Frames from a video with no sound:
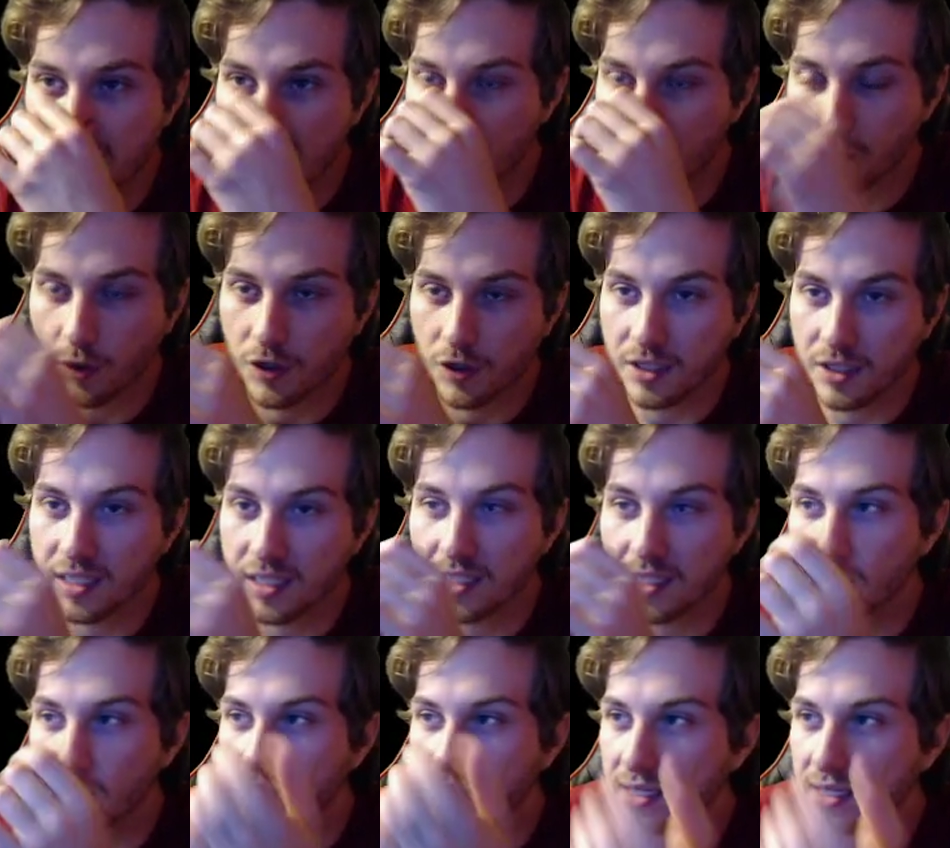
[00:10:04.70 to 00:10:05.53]
isn't
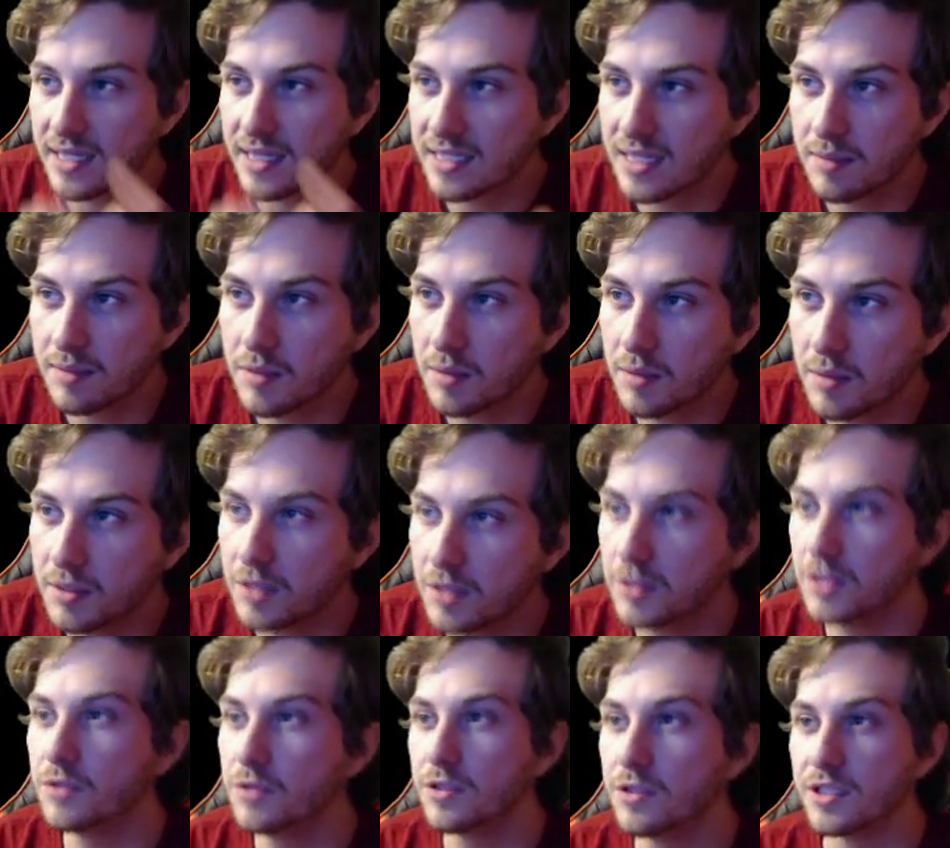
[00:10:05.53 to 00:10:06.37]
working. So I guess
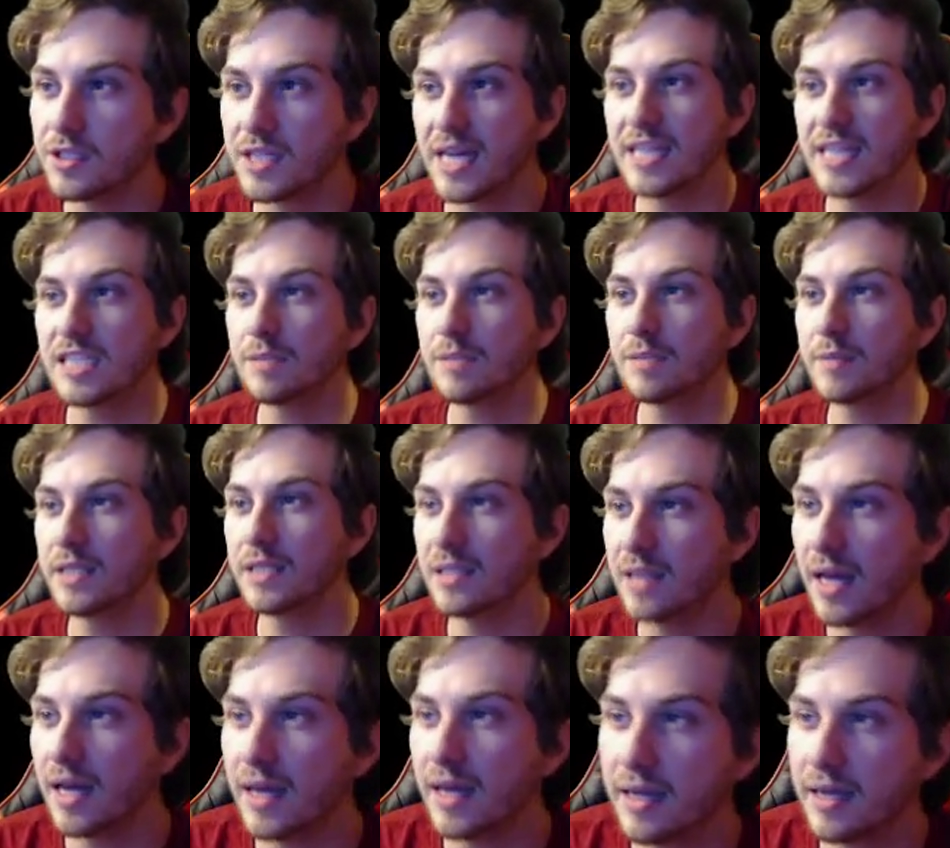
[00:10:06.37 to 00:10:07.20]
MW2 just hates me
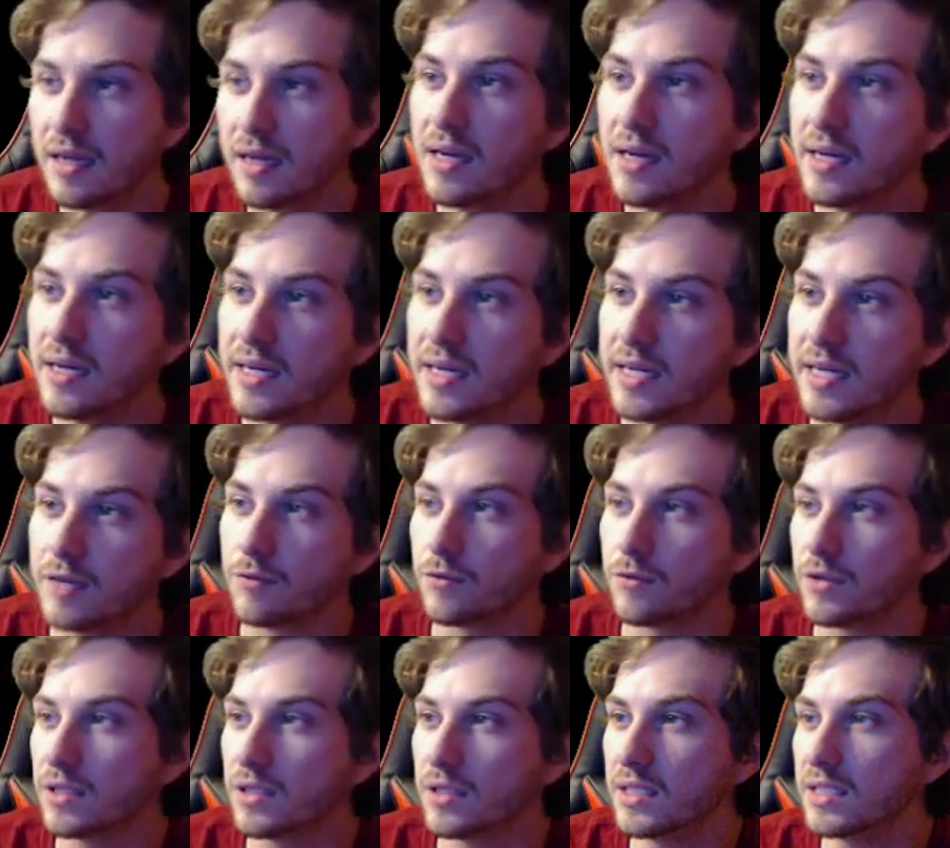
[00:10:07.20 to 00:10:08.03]
today
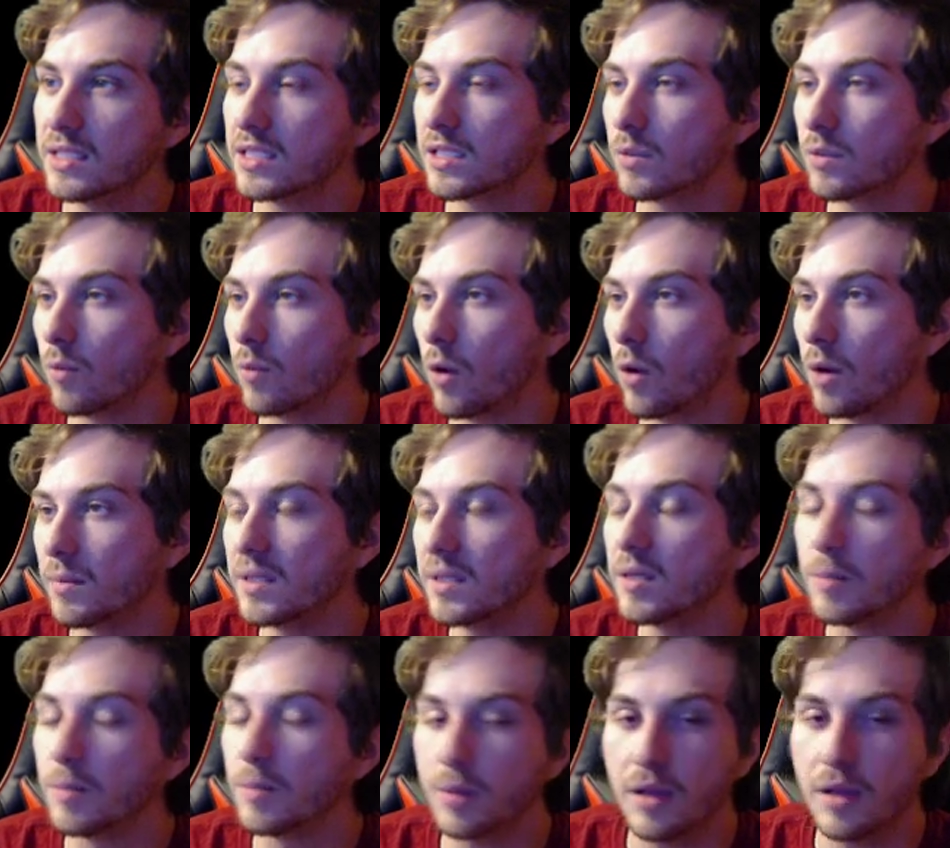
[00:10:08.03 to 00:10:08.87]
and really doesn't want
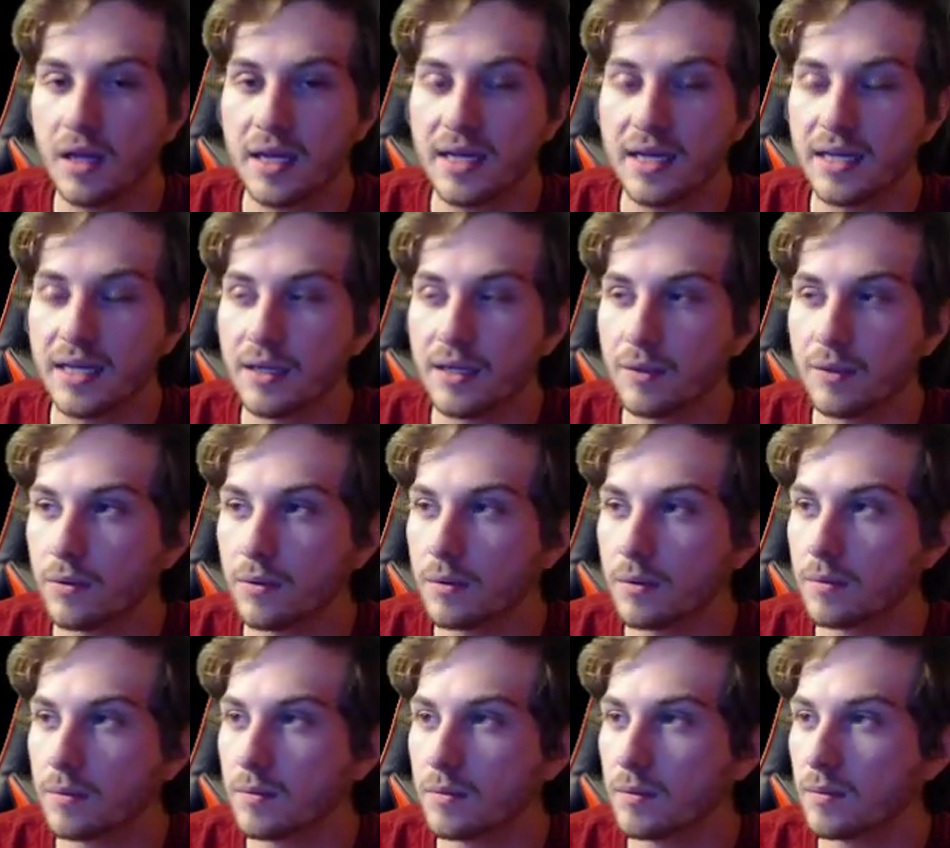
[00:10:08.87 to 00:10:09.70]
me to play
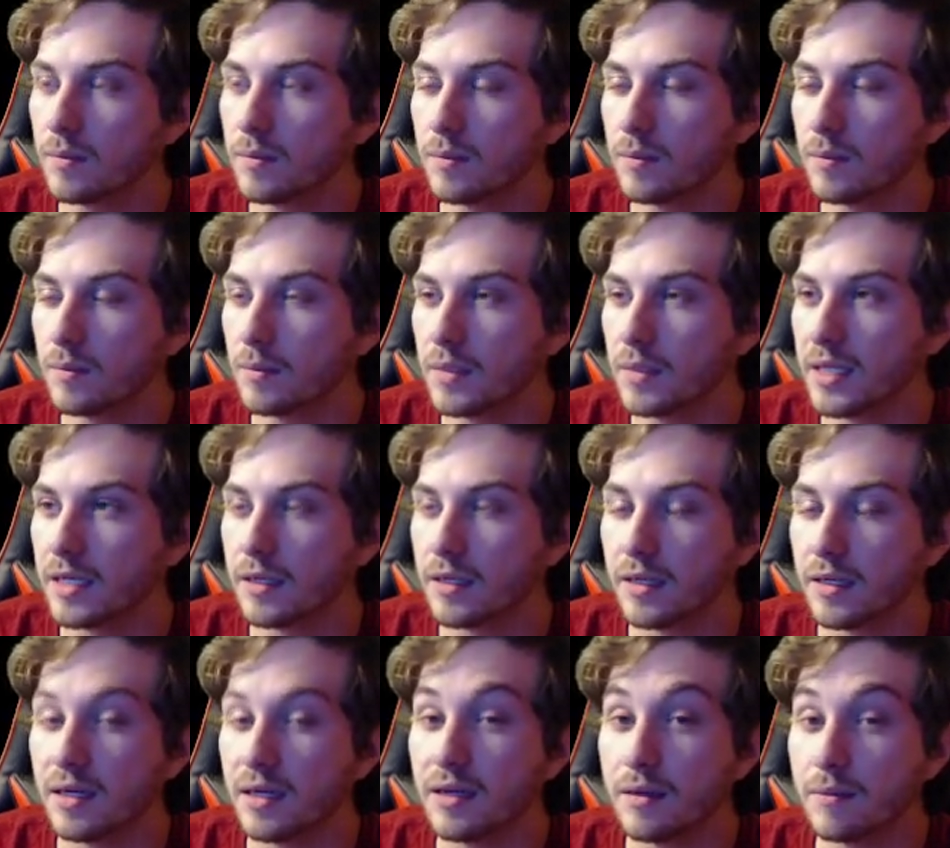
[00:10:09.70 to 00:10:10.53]
in
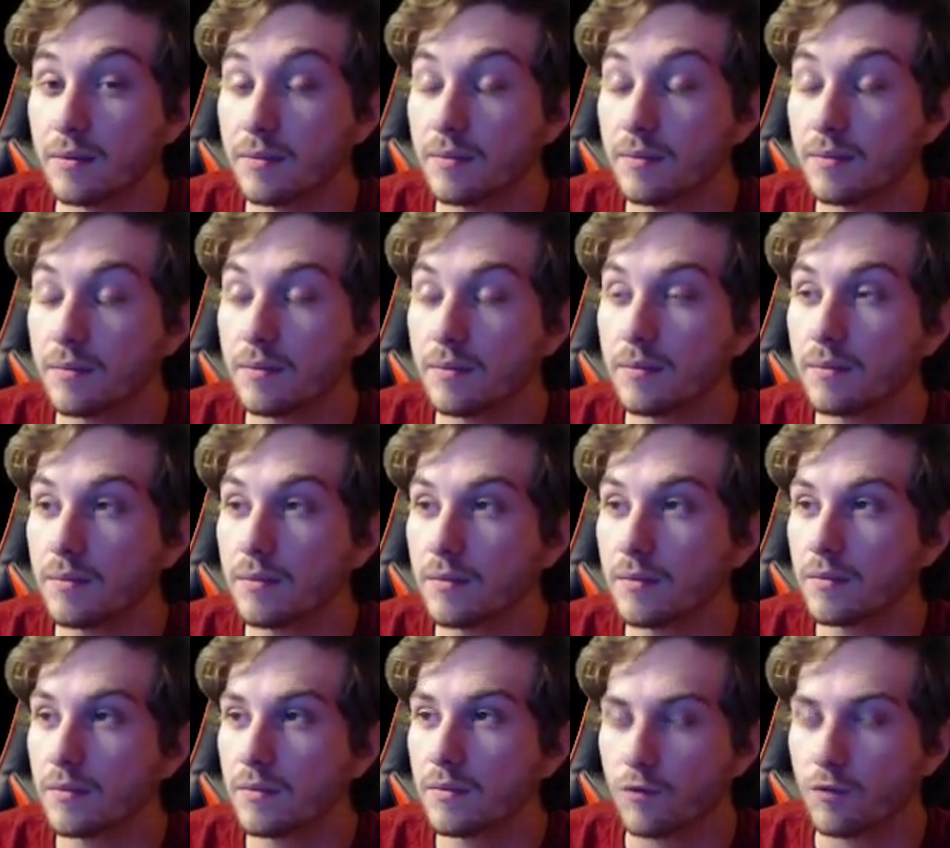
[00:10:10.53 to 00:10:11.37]
a
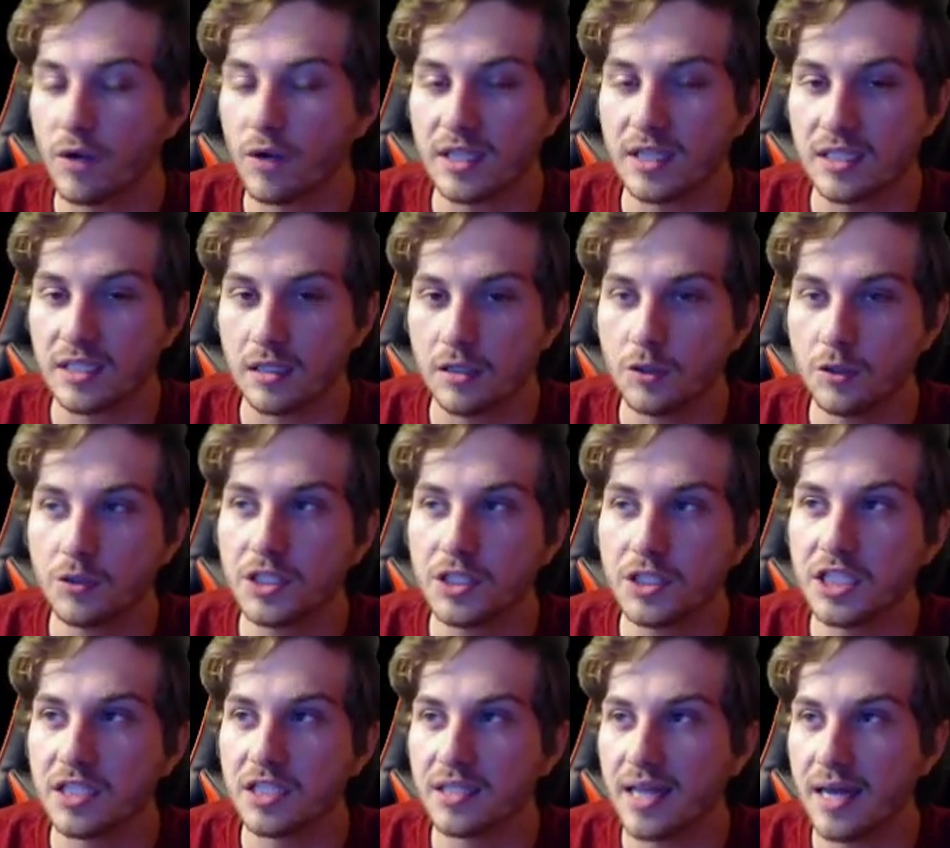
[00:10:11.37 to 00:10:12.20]

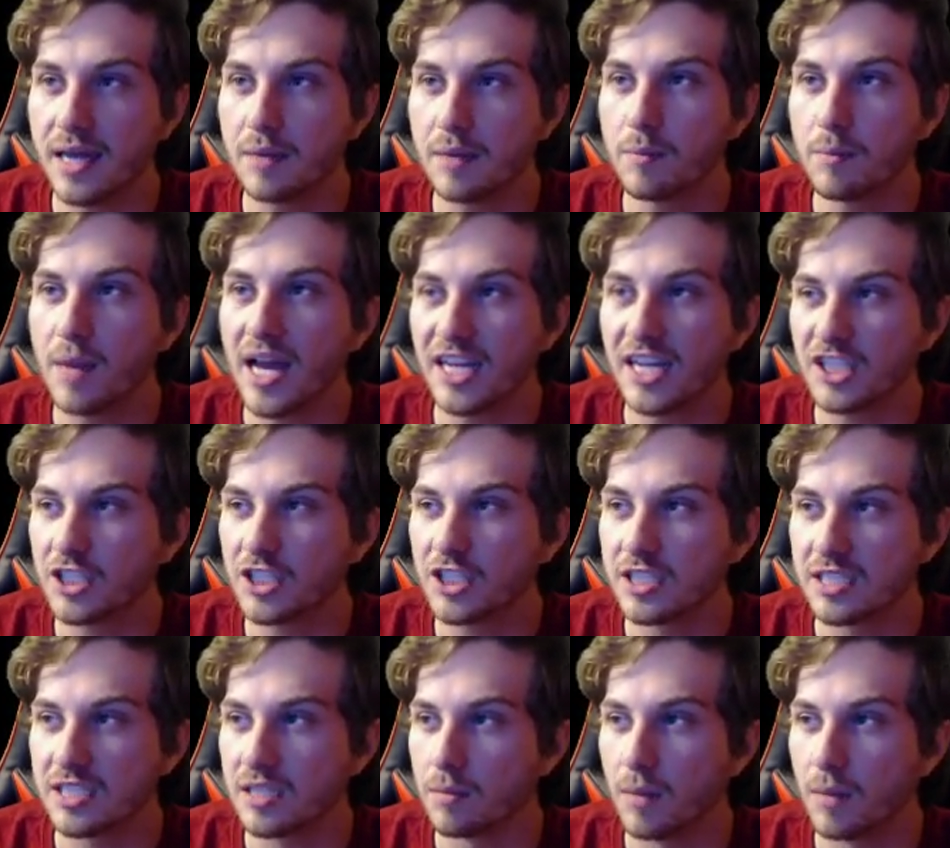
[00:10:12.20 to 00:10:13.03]
resolution that
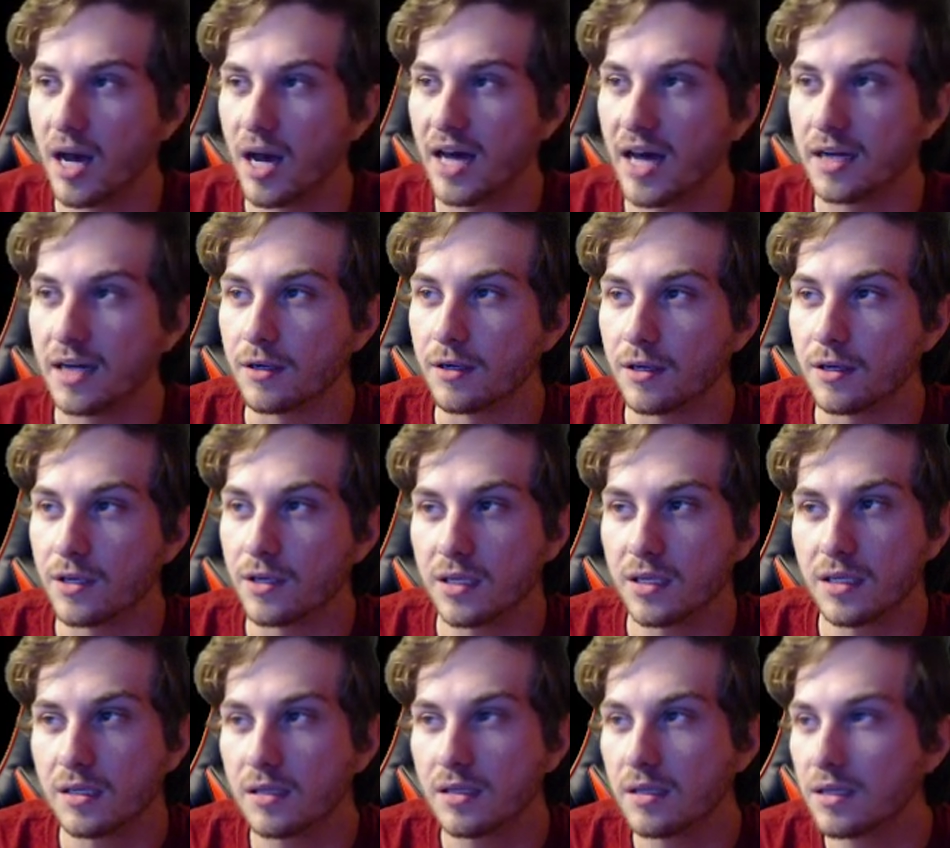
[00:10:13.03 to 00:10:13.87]
matches the monitor.